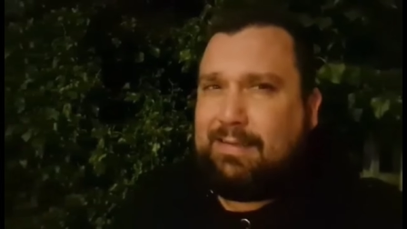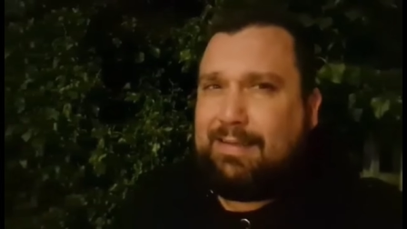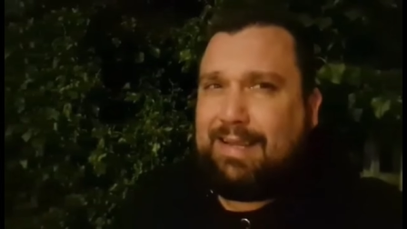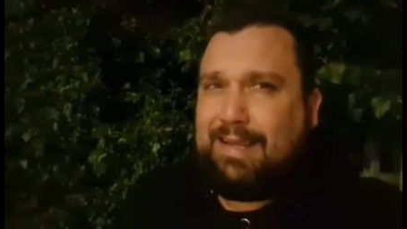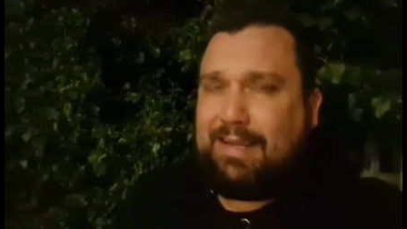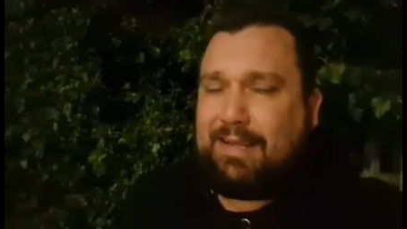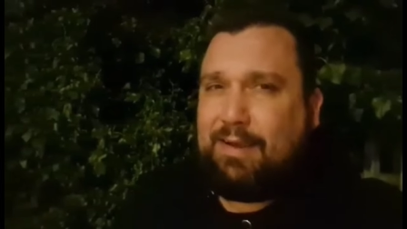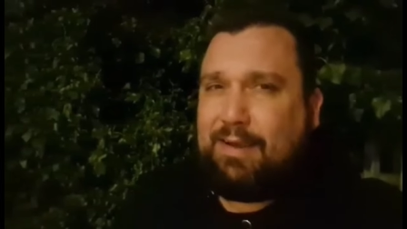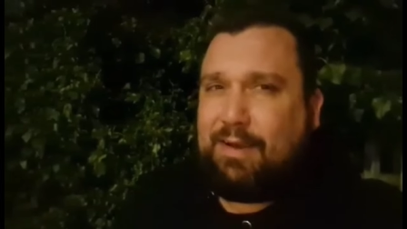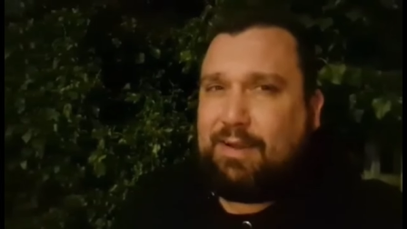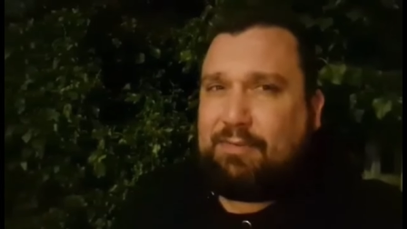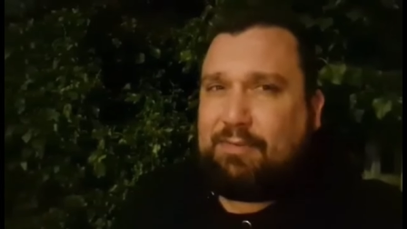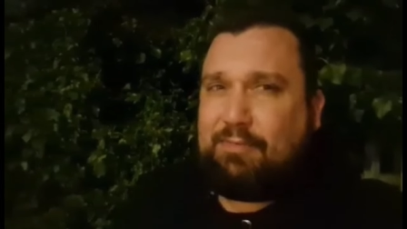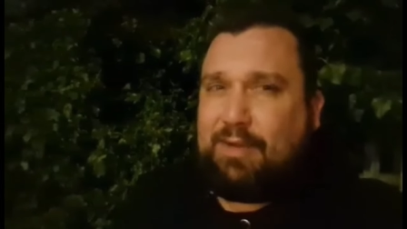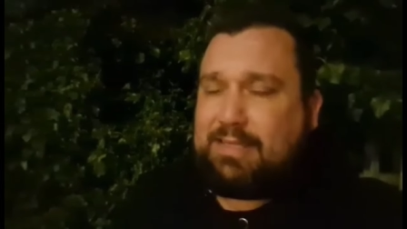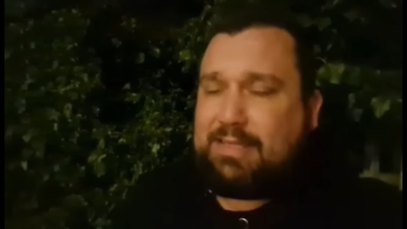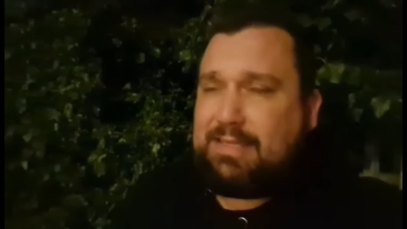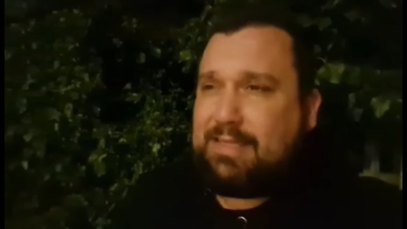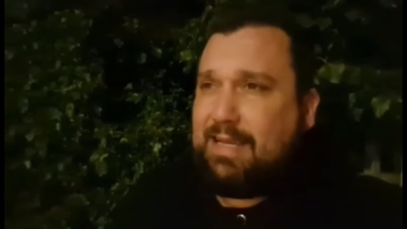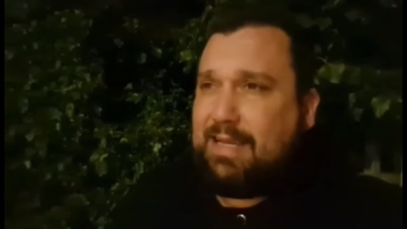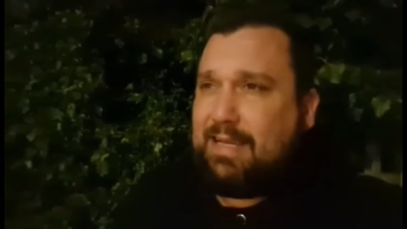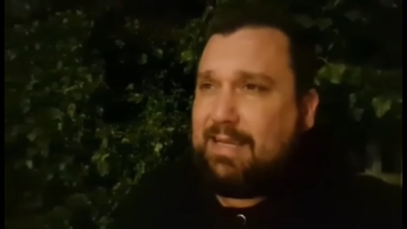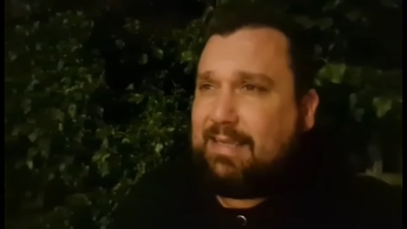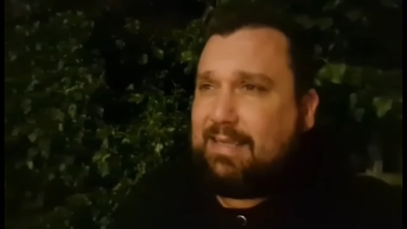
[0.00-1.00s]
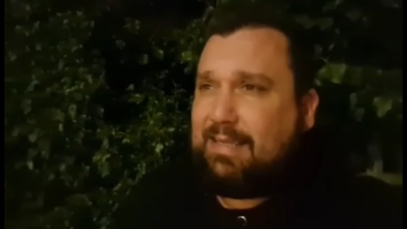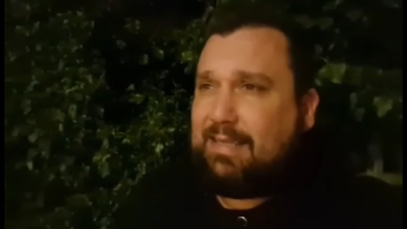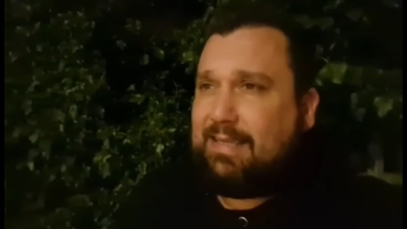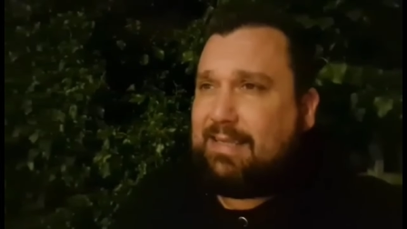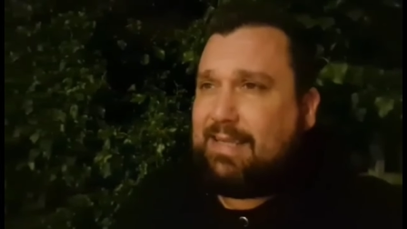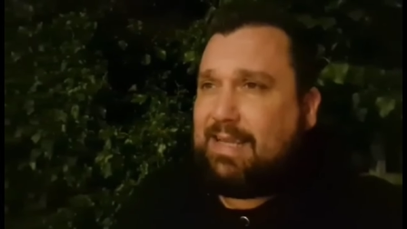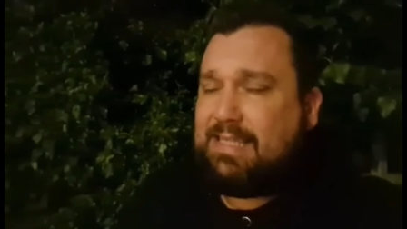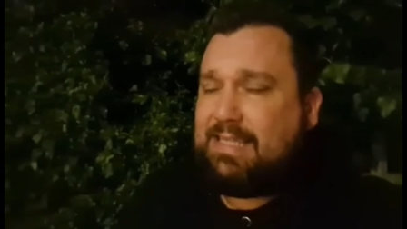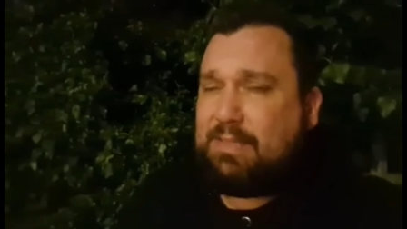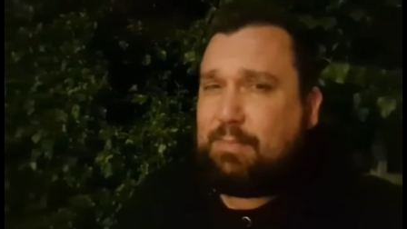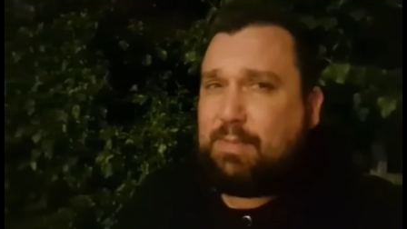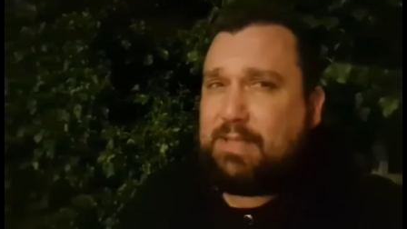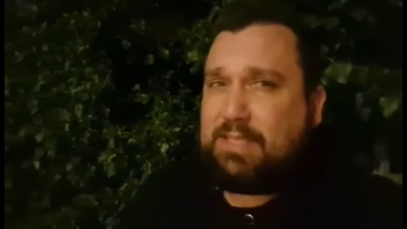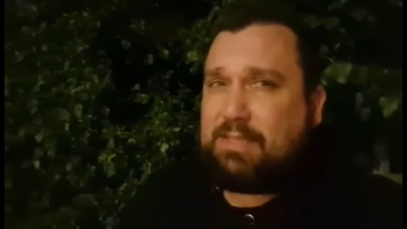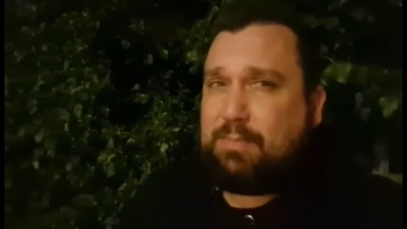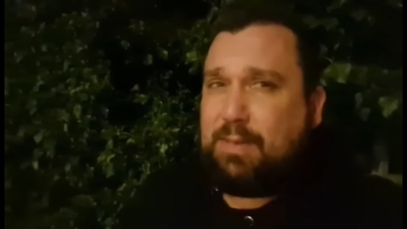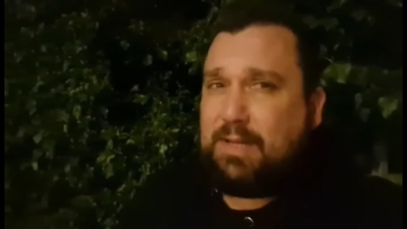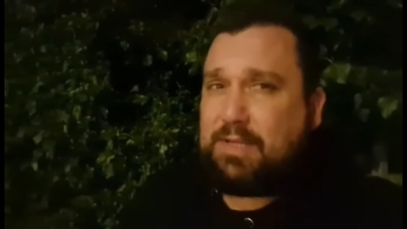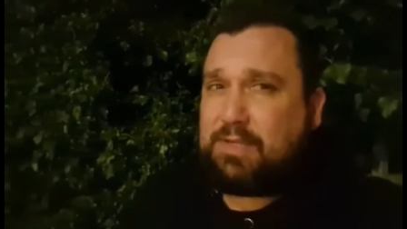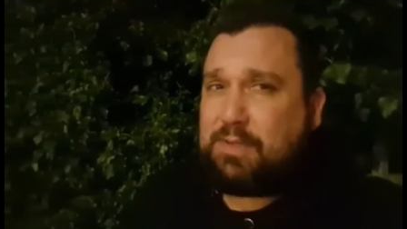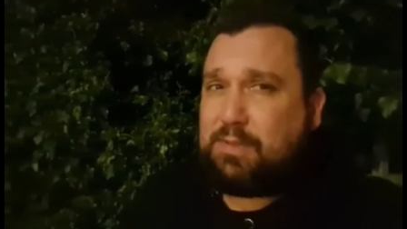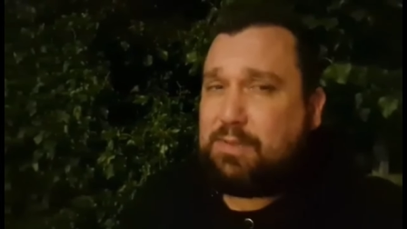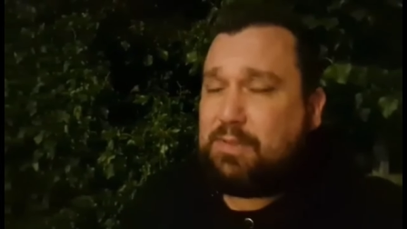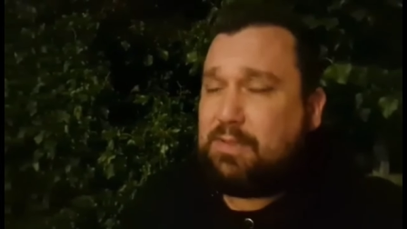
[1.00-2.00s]
yeah, the guy that runs that he's a bit
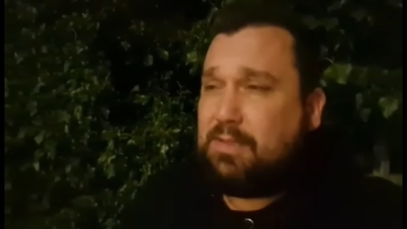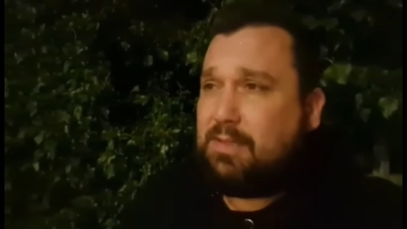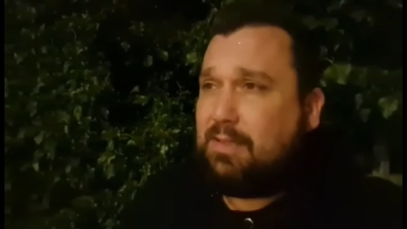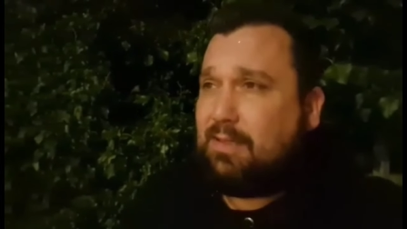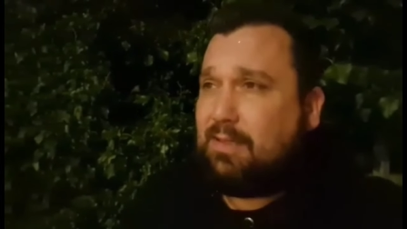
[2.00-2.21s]
special